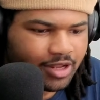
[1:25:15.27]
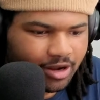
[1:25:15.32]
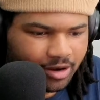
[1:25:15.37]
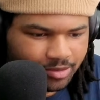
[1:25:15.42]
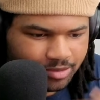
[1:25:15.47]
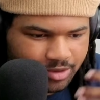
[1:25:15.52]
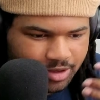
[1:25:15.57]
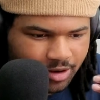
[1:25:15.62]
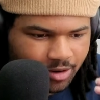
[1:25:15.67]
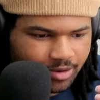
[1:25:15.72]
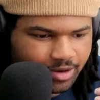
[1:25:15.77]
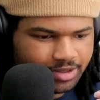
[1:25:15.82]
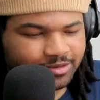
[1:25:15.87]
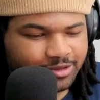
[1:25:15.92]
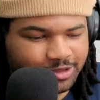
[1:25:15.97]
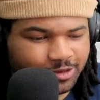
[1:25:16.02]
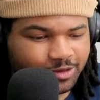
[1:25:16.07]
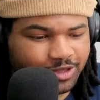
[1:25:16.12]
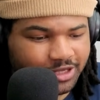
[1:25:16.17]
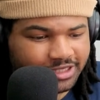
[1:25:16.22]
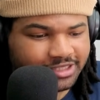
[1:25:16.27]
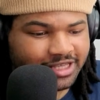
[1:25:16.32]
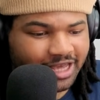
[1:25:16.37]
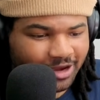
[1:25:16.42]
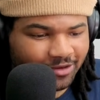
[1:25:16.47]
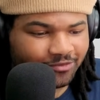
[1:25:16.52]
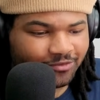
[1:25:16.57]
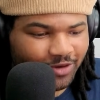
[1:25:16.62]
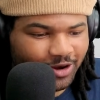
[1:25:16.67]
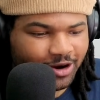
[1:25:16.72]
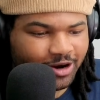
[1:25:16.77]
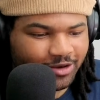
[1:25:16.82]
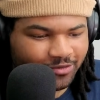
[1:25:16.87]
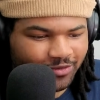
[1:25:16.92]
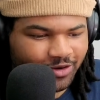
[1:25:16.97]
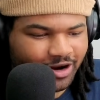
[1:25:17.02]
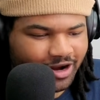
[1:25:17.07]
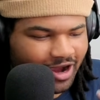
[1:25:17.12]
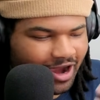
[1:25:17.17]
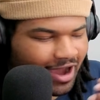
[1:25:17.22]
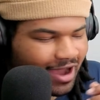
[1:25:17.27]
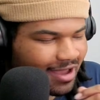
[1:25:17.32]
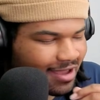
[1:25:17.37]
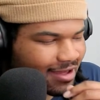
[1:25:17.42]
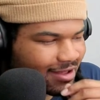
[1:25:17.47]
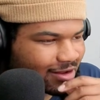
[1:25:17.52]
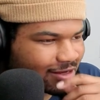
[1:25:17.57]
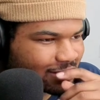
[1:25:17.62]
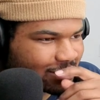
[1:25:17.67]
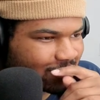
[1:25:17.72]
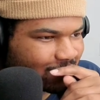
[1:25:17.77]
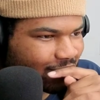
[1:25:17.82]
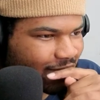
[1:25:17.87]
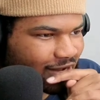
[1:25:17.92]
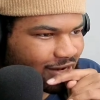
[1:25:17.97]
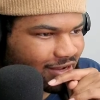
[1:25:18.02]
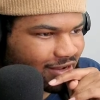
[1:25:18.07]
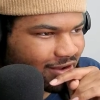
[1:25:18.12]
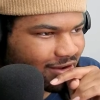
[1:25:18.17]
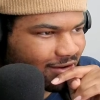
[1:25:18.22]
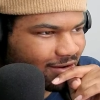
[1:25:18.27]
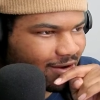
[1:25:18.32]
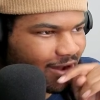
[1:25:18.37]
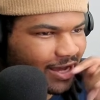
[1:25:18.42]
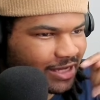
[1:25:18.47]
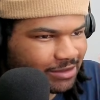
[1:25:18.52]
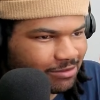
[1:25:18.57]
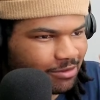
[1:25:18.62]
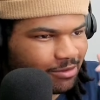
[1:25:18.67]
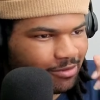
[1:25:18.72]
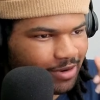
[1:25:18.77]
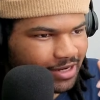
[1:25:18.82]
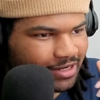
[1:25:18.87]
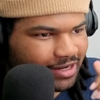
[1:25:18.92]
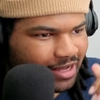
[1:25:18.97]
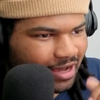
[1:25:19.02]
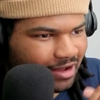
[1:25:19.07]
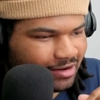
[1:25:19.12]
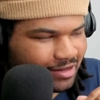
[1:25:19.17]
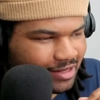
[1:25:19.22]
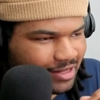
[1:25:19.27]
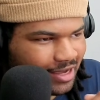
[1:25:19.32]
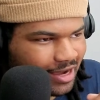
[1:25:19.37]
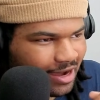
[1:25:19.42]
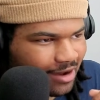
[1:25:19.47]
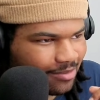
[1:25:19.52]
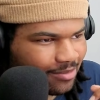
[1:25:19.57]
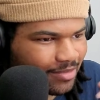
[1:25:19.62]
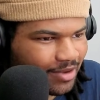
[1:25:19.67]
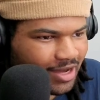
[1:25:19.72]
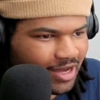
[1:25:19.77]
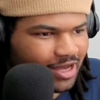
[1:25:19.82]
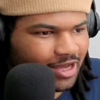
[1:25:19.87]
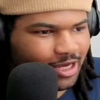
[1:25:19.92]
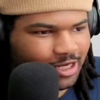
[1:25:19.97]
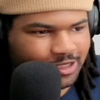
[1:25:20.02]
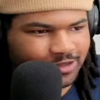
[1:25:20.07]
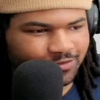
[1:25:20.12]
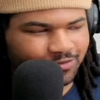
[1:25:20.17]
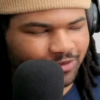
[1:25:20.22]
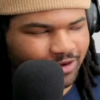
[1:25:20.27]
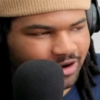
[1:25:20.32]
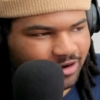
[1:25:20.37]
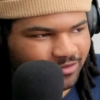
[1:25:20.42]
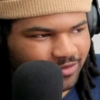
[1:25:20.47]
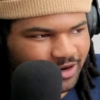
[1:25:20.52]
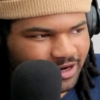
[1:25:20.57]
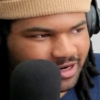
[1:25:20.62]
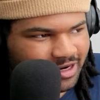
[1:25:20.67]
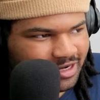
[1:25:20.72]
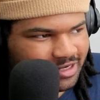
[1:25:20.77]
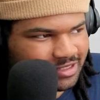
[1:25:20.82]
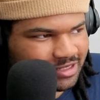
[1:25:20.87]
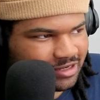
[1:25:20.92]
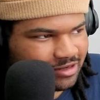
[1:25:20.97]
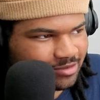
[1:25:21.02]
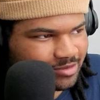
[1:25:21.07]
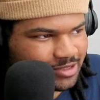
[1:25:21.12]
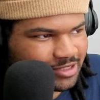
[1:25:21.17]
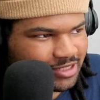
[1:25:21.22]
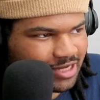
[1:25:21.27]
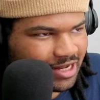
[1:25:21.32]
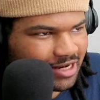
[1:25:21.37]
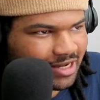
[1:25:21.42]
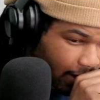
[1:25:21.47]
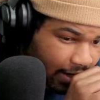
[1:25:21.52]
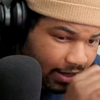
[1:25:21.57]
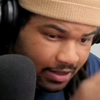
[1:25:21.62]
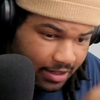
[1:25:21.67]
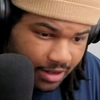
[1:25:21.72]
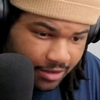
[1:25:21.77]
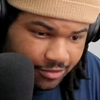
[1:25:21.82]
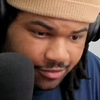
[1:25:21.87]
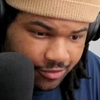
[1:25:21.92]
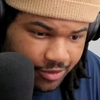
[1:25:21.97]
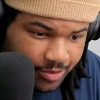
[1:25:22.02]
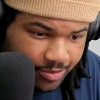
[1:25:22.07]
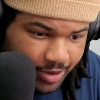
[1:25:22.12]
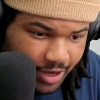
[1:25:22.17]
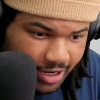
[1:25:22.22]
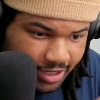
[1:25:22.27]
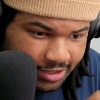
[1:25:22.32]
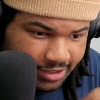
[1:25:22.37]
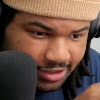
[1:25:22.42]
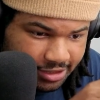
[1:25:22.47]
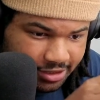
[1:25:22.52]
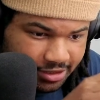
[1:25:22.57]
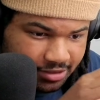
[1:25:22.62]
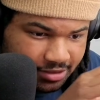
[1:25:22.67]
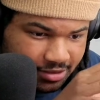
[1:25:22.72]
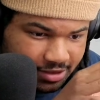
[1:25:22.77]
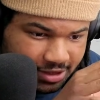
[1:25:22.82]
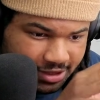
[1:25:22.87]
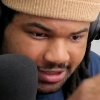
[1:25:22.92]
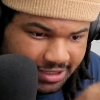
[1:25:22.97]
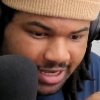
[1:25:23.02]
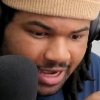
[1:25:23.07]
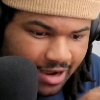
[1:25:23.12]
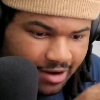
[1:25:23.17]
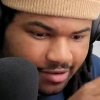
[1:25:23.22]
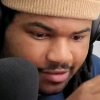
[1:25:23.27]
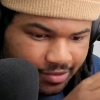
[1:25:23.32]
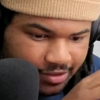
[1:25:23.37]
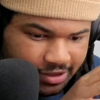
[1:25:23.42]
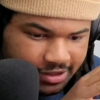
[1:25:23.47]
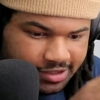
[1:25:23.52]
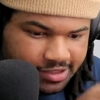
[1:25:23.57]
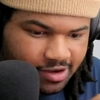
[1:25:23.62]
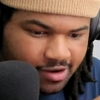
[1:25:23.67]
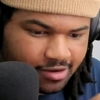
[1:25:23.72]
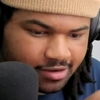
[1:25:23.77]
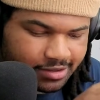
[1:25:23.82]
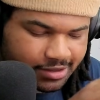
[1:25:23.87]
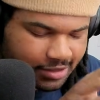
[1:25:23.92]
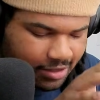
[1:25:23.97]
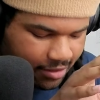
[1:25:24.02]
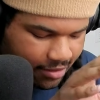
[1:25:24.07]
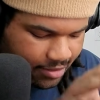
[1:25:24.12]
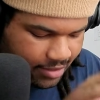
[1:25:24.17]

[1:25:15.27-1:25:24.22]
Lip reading: going to this like very very high energy right here as we went down in the album. It's very very nice, 100%. Love the repackage, the sound of the songs on